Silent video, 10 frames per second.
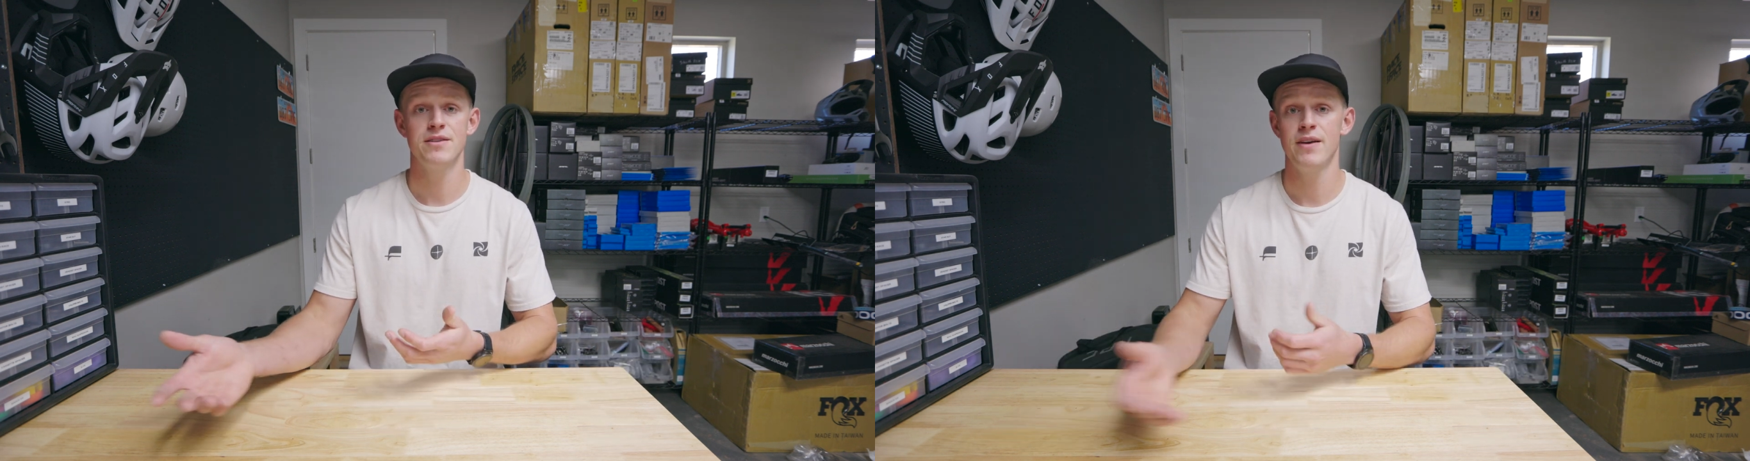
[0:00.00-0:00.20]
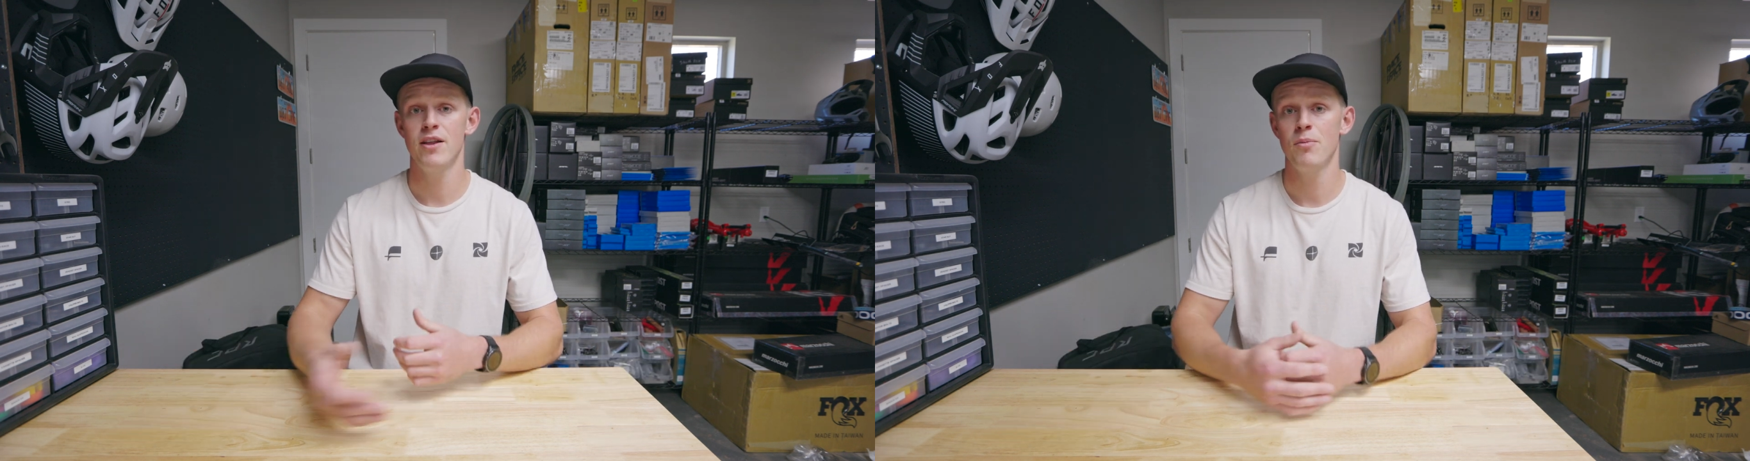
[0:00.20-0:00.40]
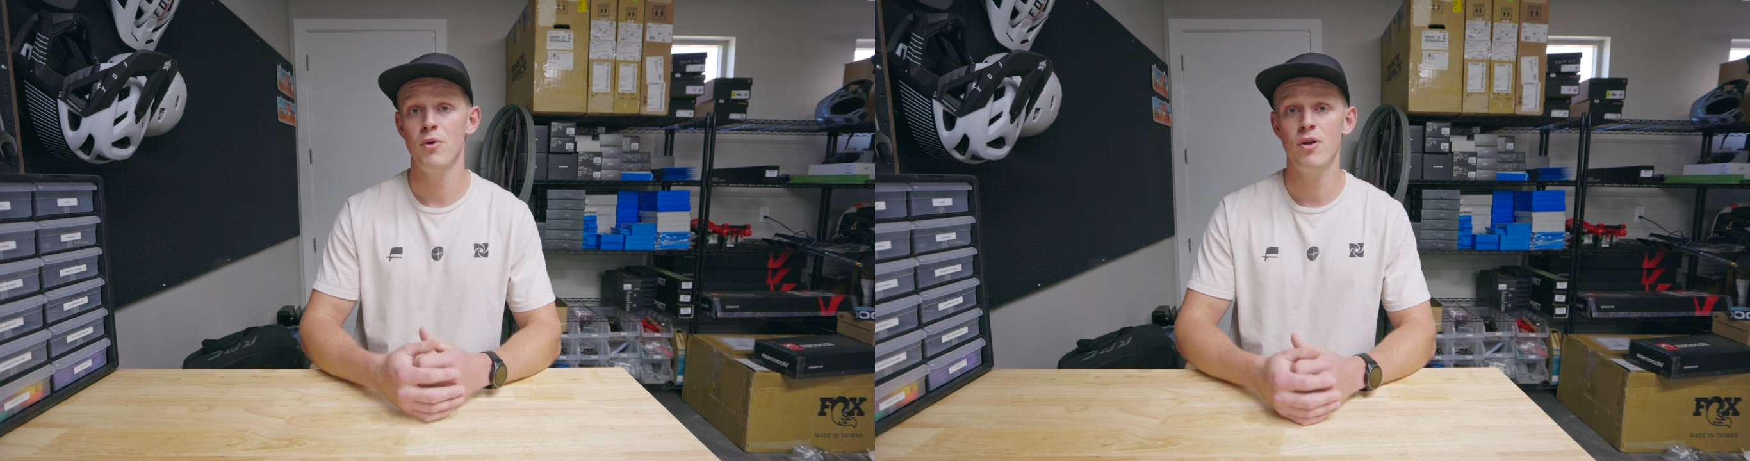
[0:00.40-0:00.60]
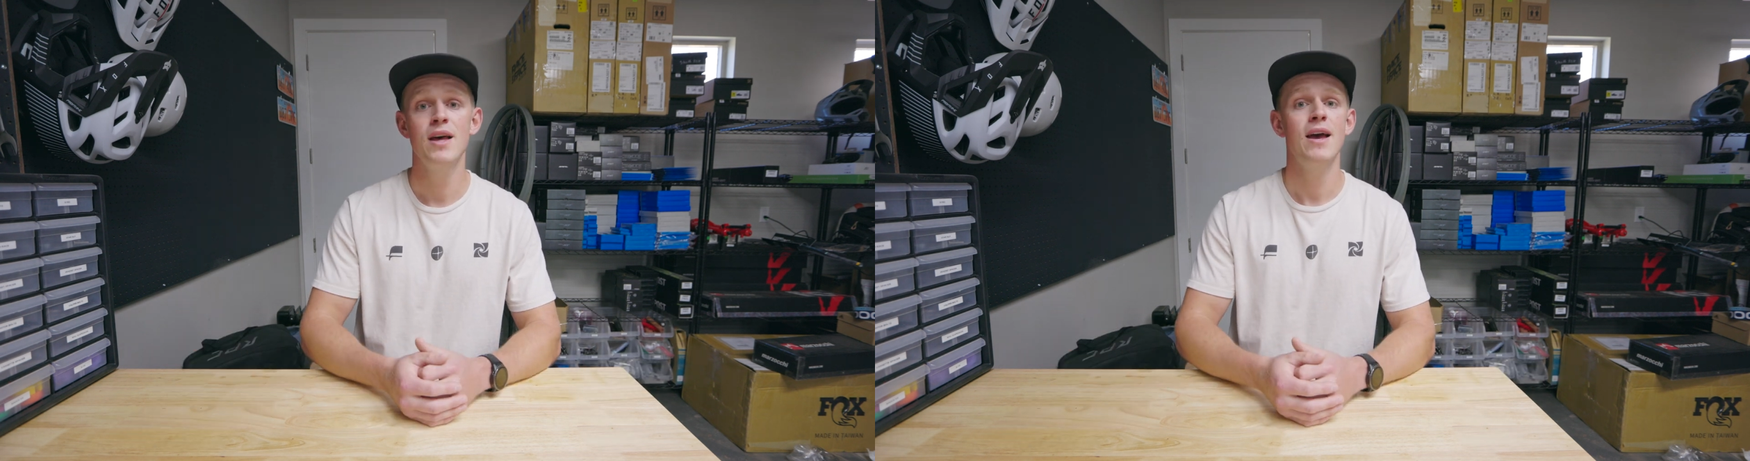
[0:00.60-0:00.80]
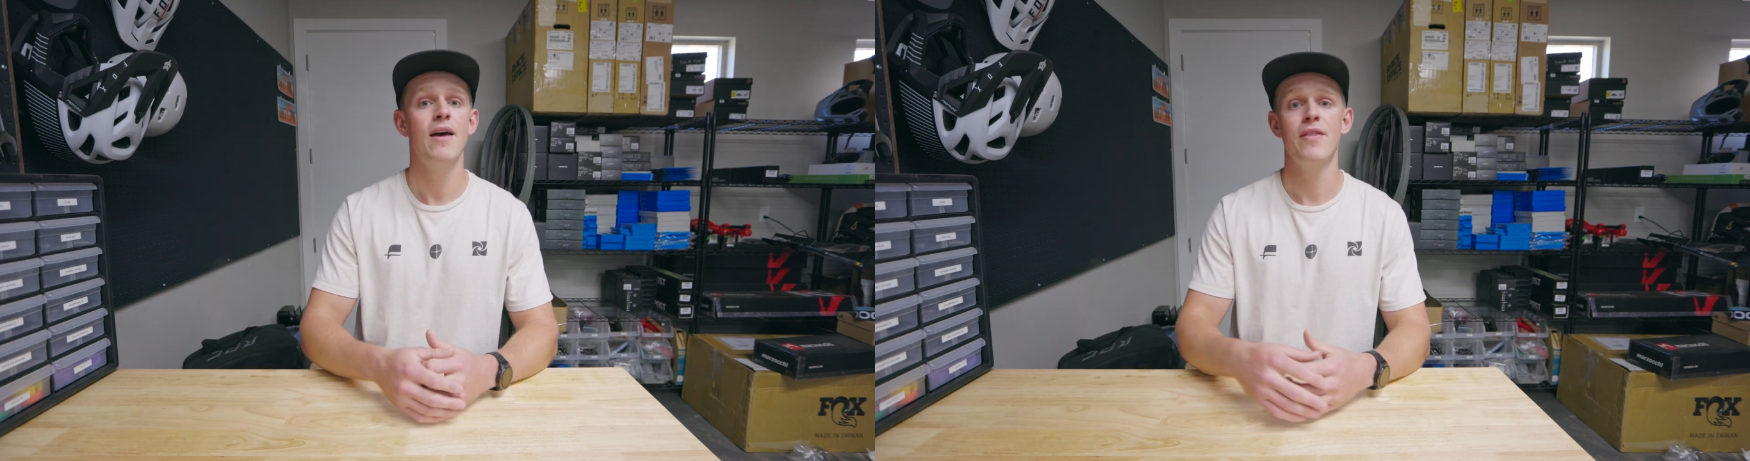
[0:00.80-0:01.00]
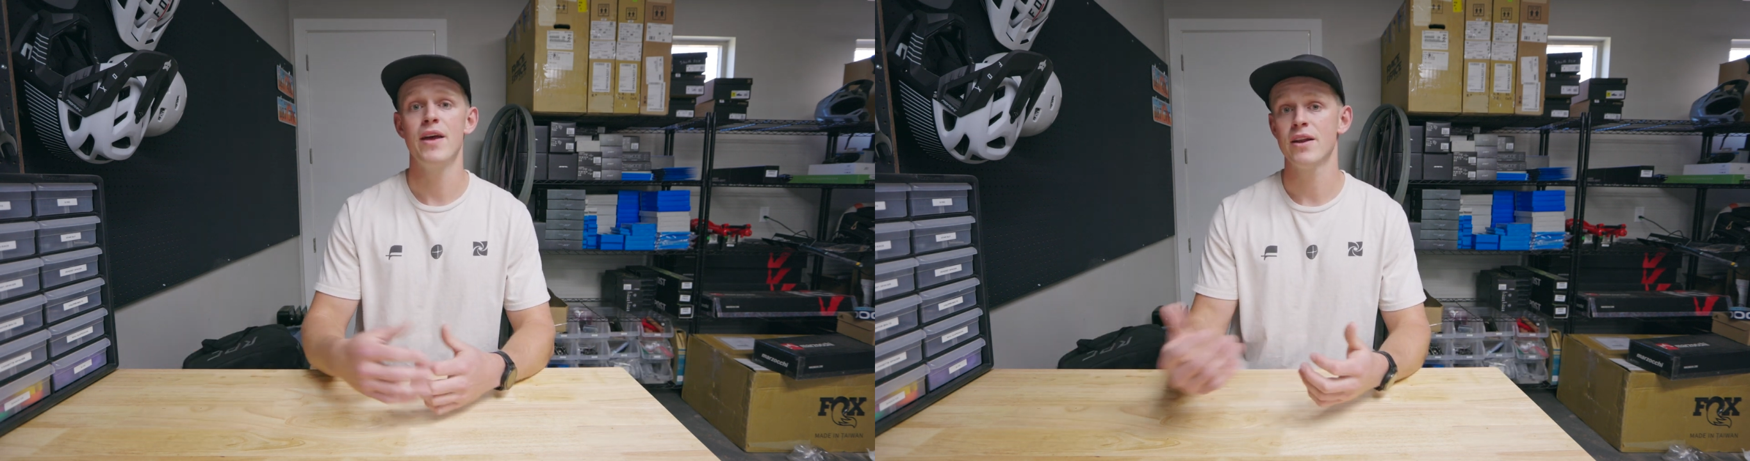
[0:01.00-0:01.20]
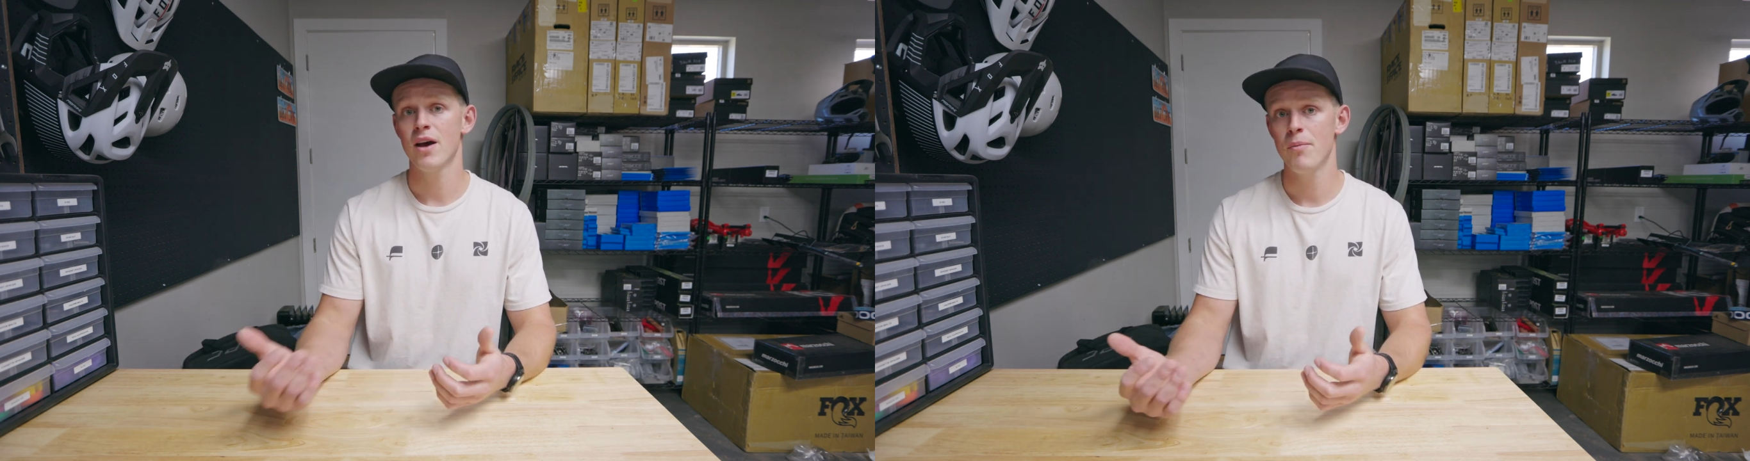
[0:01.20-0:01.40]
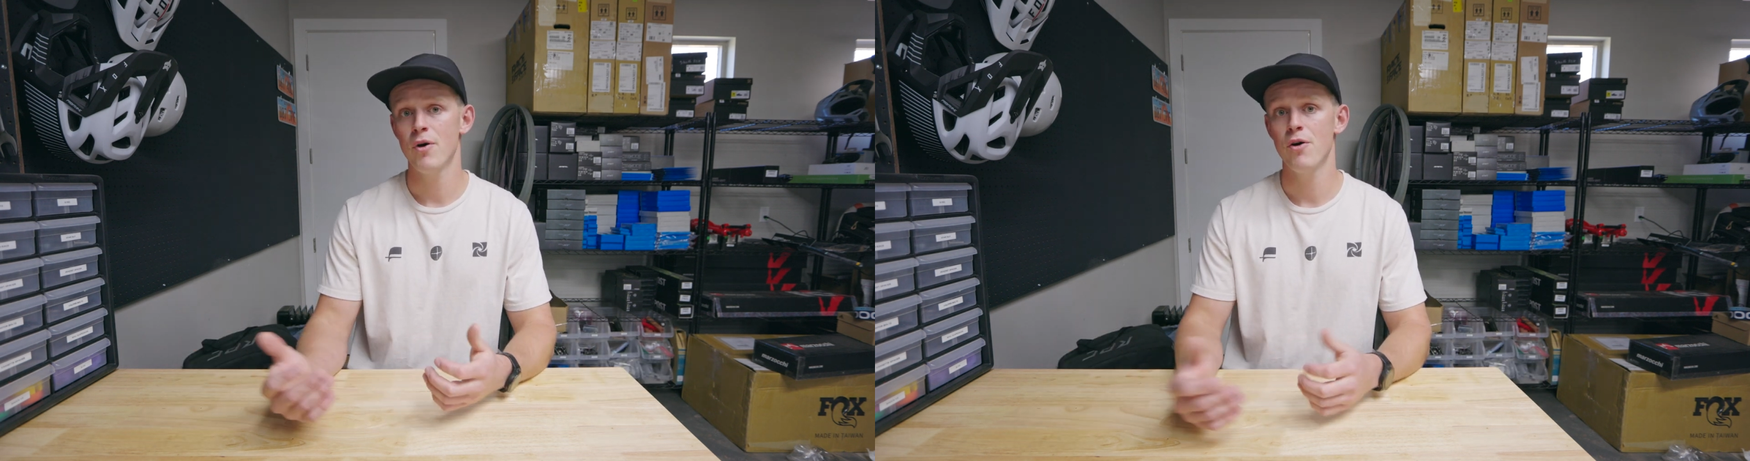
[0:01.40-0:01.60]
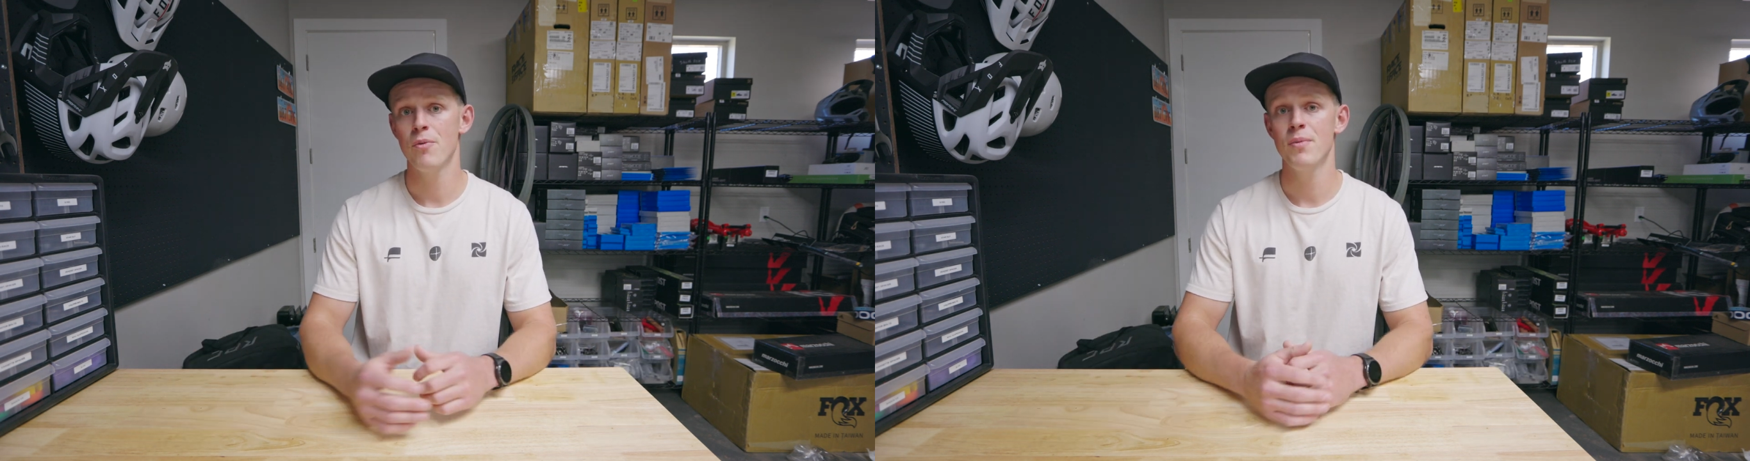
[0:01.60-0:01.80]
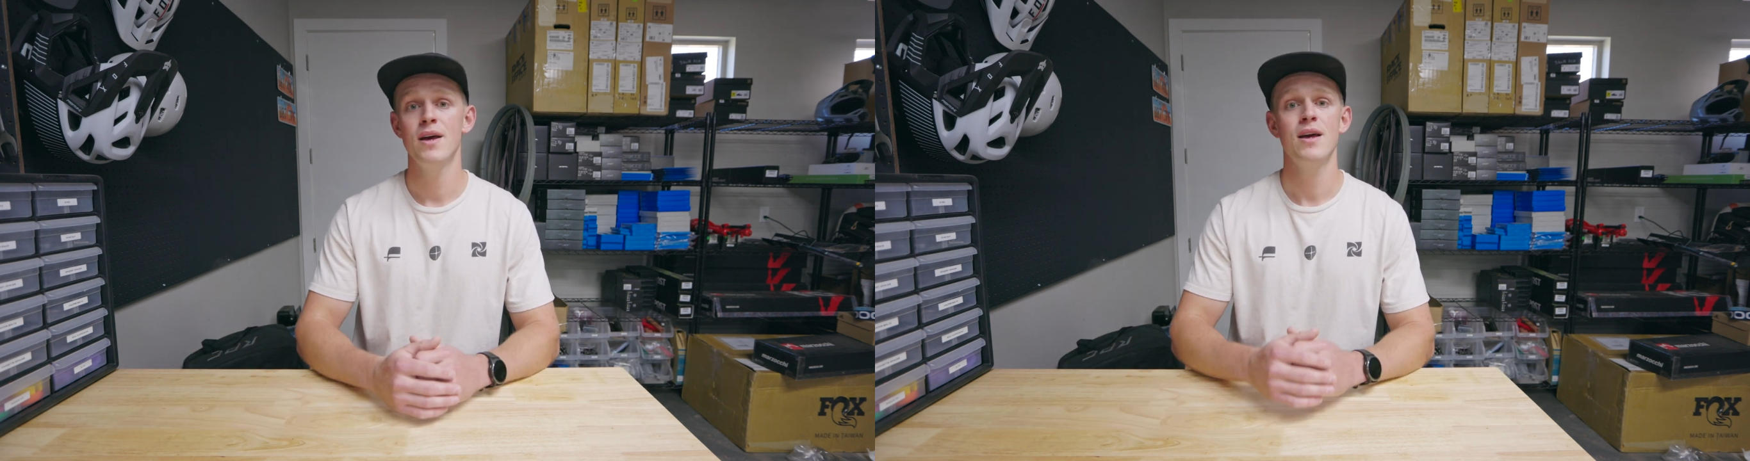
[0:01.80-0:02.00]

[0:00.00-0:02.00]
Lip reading: available, and then come home,